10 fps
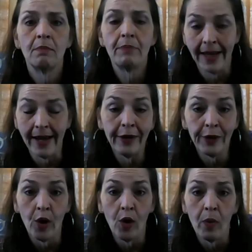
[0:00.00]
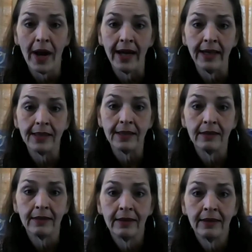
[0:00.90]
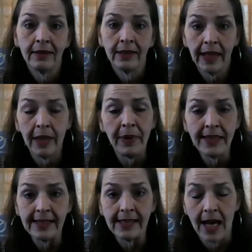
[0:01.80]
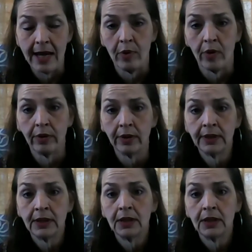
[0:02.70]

being at your goal weight, keeping stable,